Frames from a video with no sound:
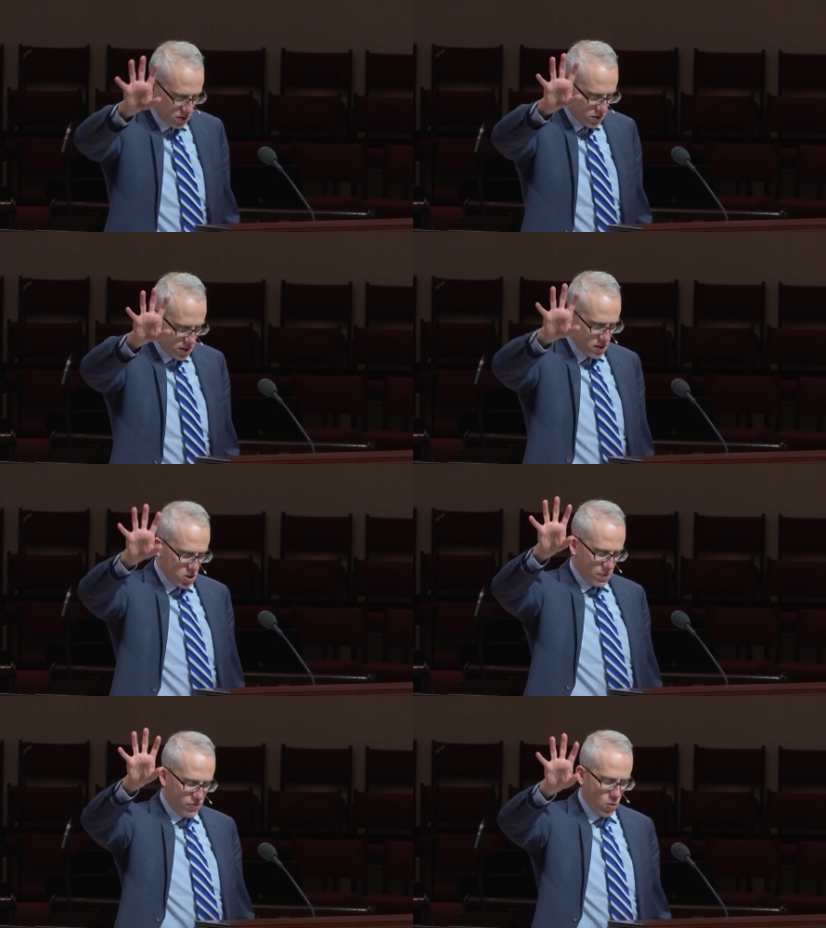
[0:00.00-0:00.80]
you seen
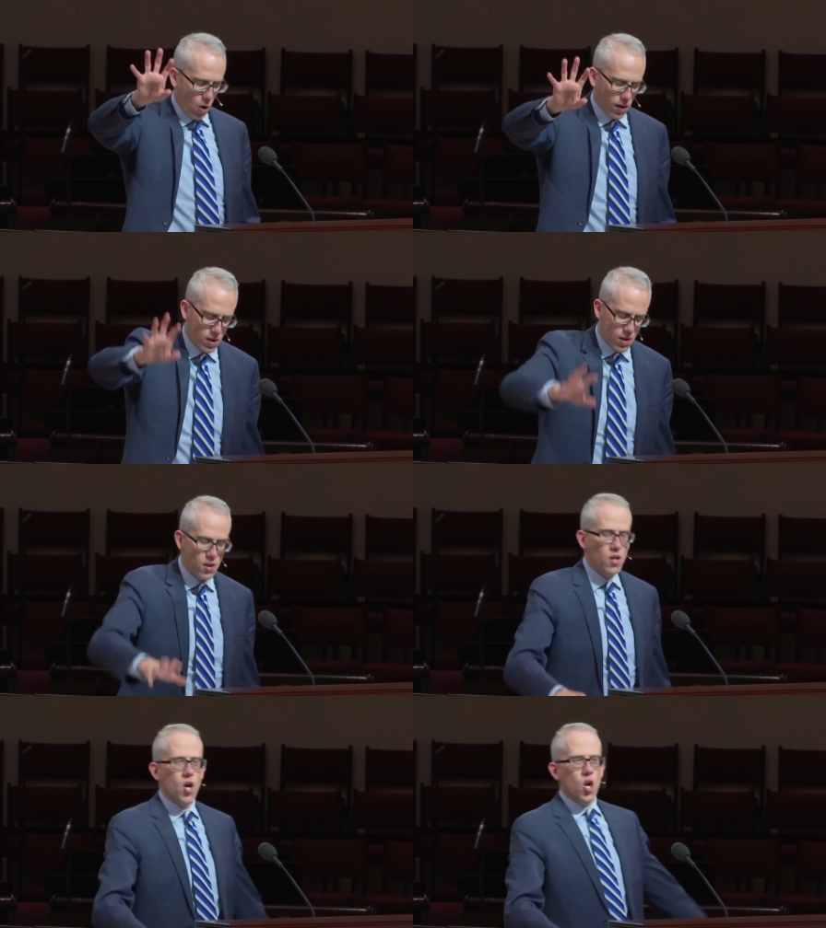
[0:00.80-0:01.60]
this before?
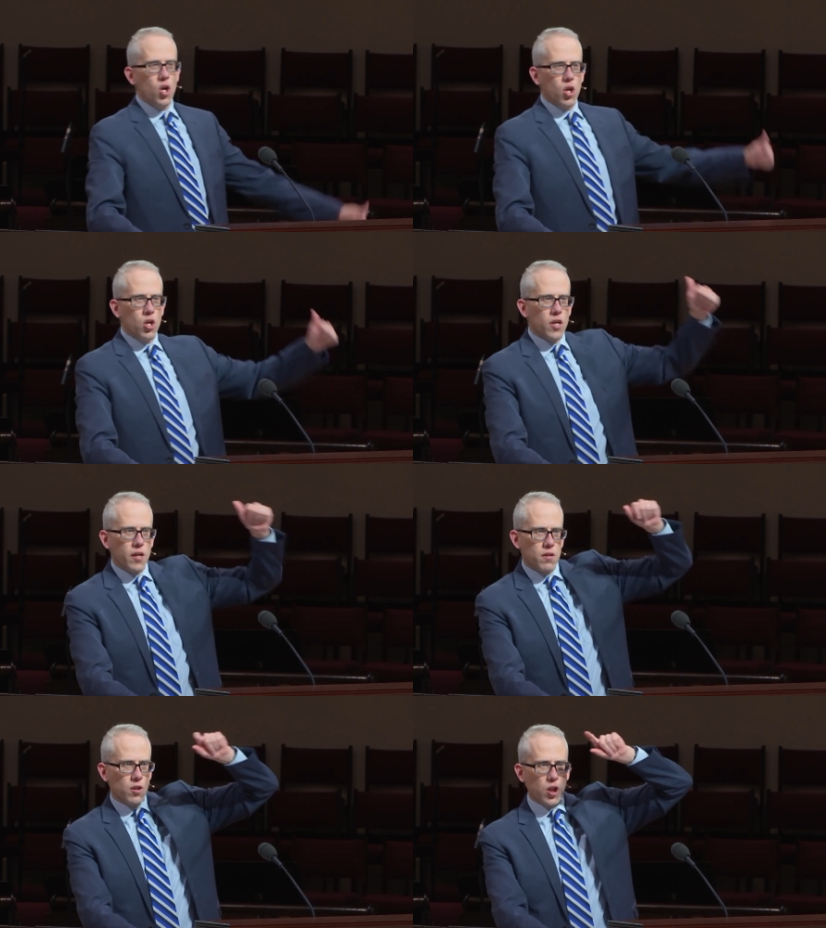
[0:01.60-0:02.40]

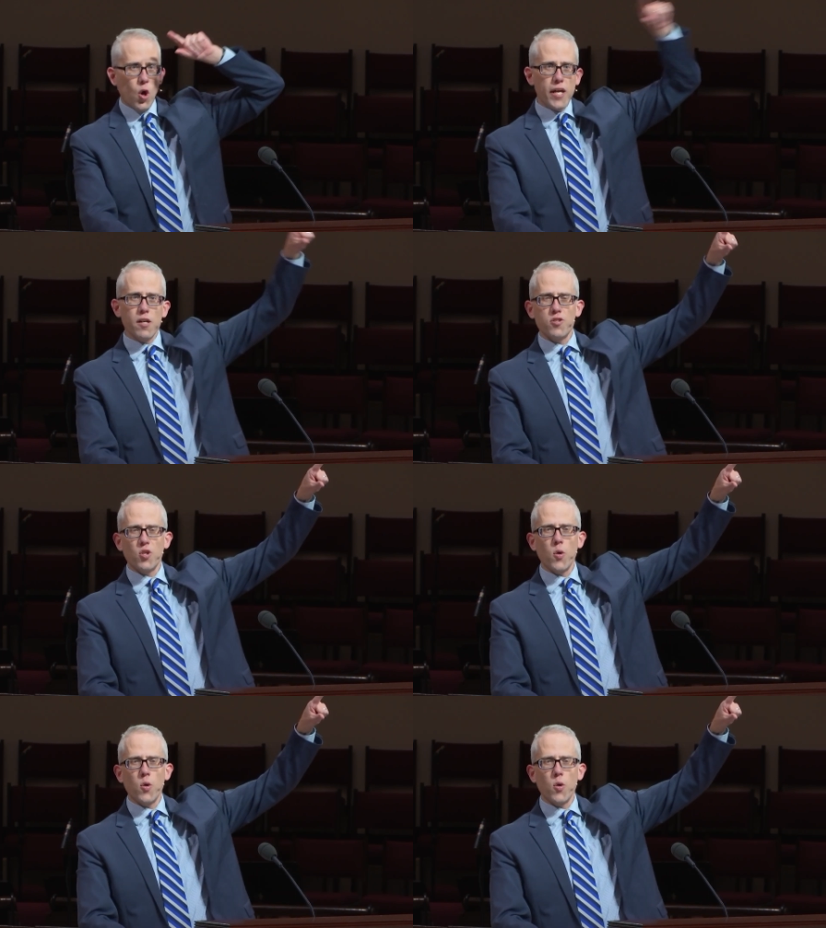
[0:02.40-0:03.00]
Lawyer's